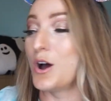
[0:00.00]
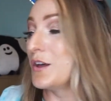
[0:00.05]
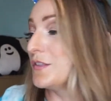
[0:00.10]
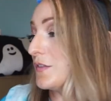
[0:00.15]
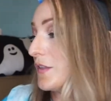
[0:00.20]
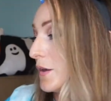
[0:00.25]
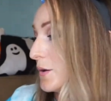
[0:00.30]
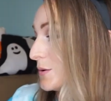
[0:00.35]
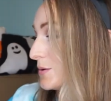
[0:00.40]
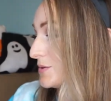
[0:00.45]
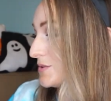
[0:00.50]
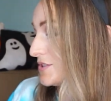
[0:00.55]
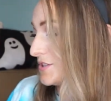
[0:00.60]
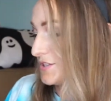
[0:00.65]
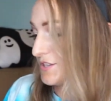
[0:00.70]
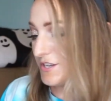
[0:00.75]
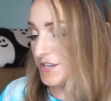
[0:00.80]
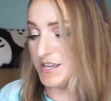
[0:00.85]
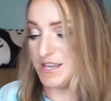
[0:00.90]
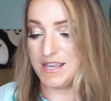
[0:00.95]
on
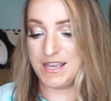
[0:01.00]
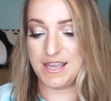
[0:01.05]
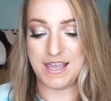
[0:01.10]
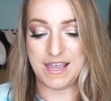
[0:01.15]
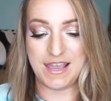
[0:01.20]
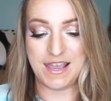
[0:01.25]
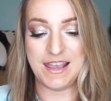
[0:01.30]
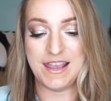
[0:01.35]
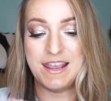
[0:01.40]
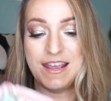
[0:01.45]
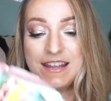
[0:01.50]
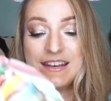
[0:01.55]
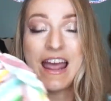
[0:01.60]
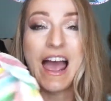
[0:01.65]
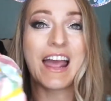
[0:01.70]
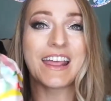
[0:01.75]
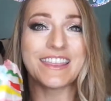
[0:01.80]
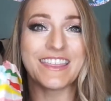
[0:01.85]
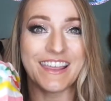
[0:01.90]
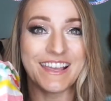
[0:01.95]
those. And
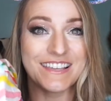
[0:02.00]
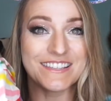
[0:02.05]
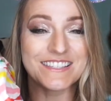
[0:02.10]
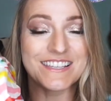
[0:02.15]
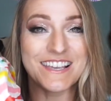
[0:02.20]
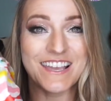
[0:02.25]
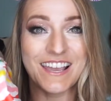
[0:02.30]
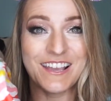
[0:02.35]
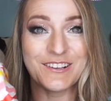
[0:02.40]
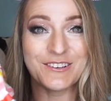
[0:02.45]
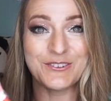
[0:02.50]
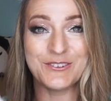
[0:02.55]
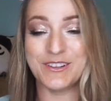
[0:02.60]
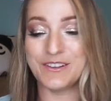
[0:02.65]
I think it's a candle.